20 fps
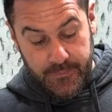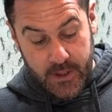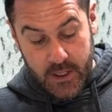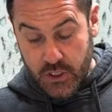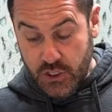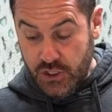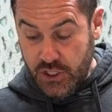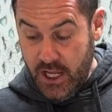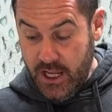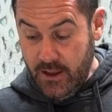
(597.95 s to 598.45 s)

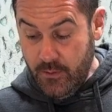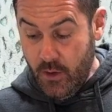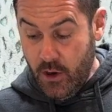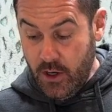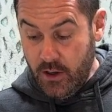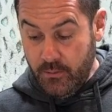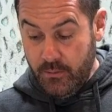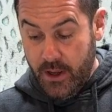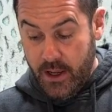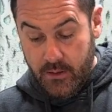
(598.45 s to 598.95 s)
shame
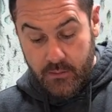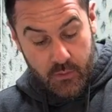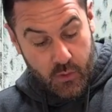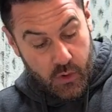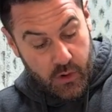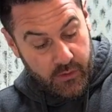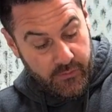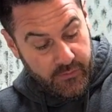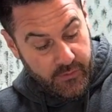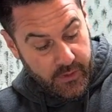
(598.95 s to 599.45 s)
on Ben
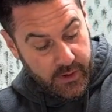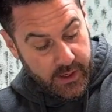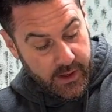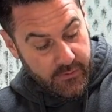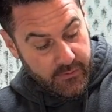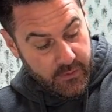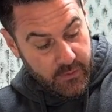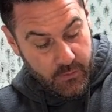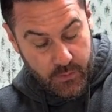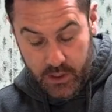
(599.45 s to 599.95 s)
Moore for
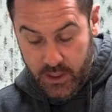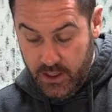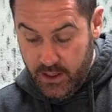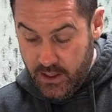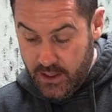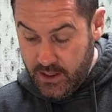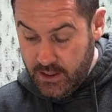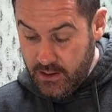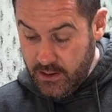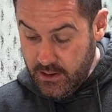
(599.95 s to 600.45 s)
giving me
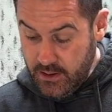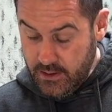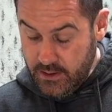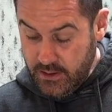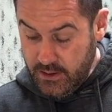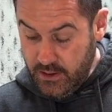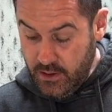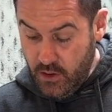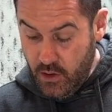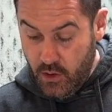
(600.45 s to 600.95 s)
a
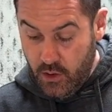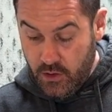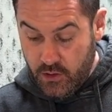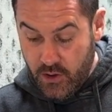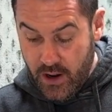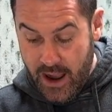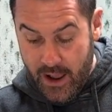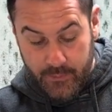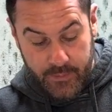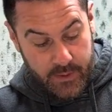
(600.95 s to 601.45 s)

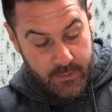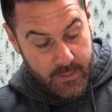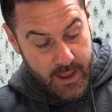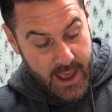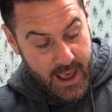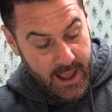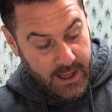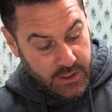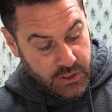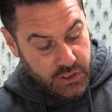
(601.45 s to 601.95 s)
crappy
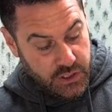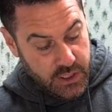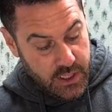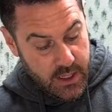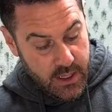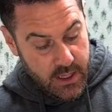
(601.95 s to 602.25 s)
match.